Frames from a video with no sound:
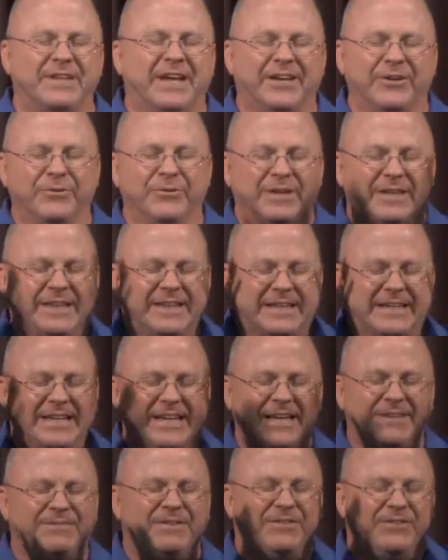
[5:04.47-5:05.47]
not only the
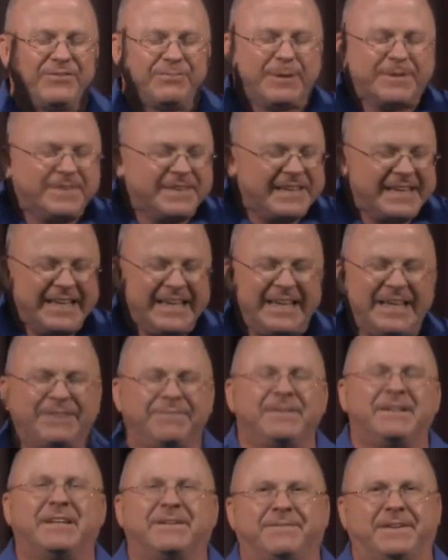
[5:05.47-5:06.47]
heavens, but the
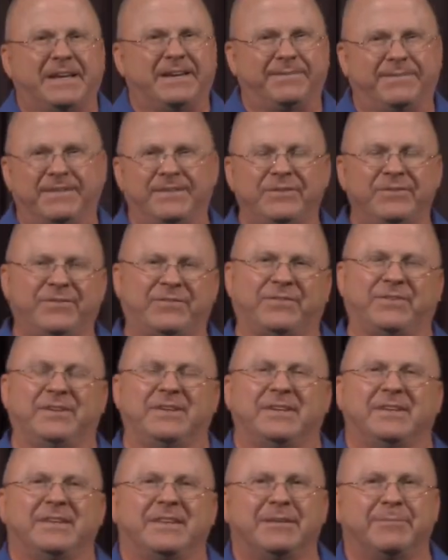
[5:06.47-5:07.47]
heaven of heavens,
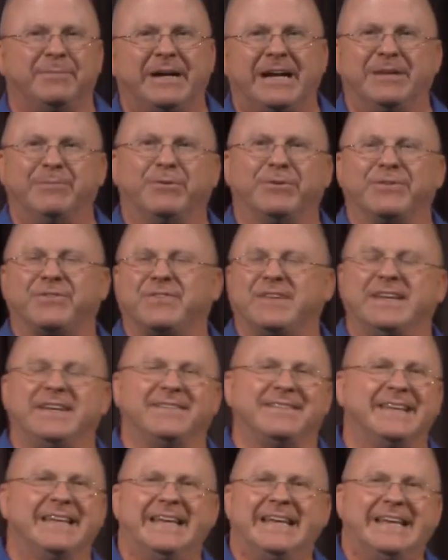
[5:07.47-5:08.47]
the Bible
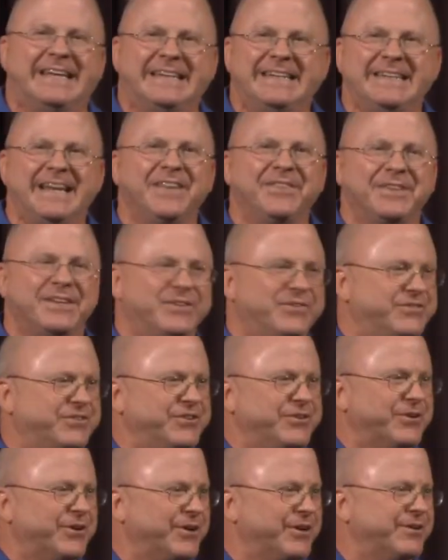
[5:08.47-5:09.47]
says. Nothing's
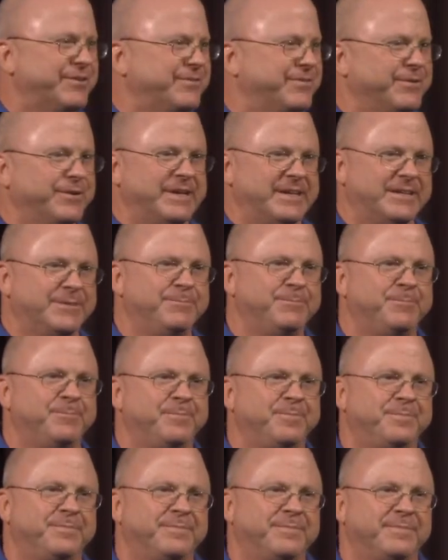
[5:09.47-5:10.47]
too hard for him.
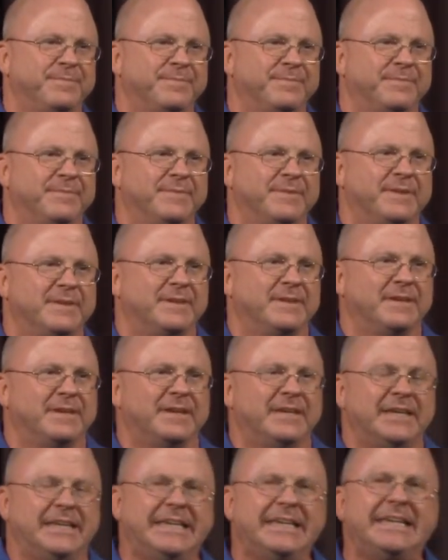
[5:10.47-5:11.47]

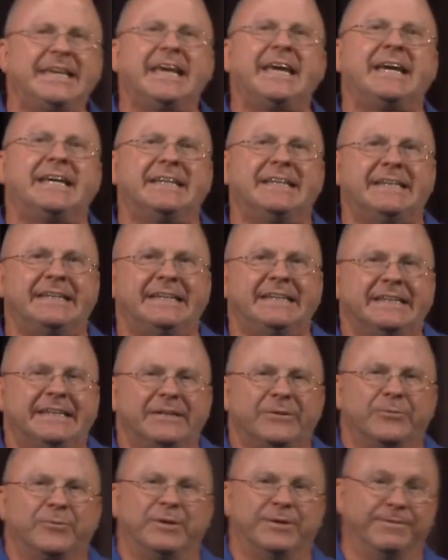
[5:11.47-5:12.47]
He can
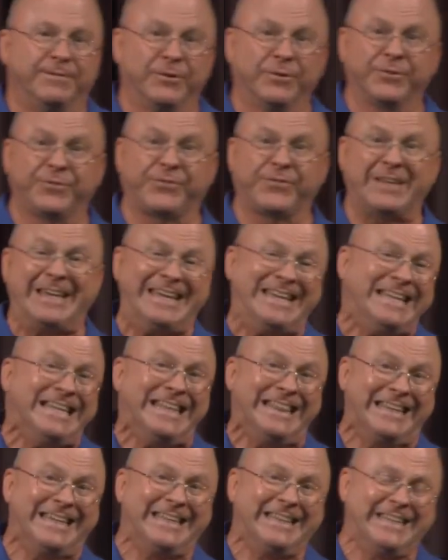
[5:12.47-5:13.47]
reverse
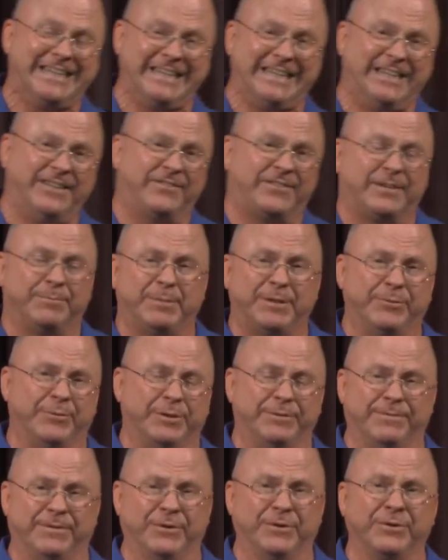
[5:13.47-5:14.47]
anything that needs to be
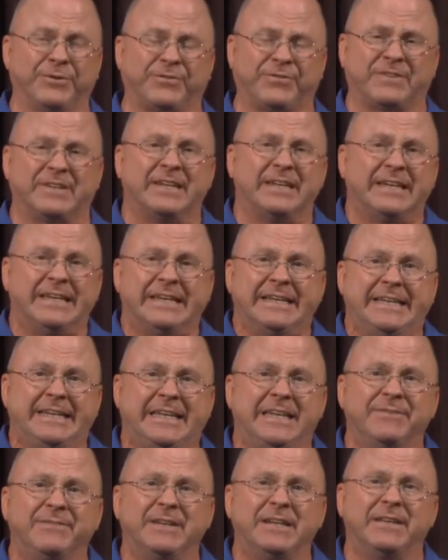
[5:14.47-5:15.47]
reversed,
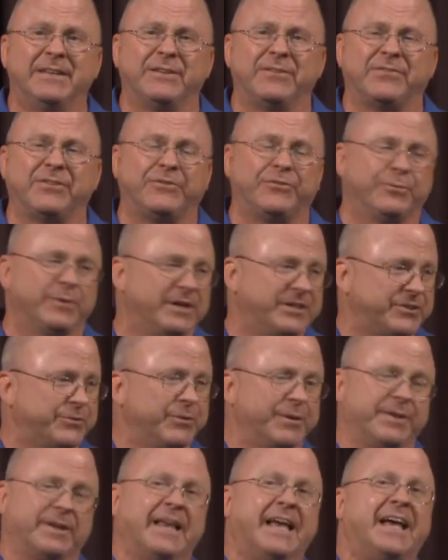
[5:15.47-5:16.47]
even in the situation
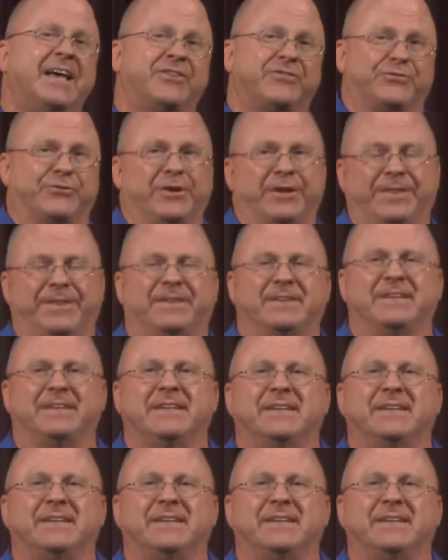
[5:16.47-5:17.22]
with Lazarus.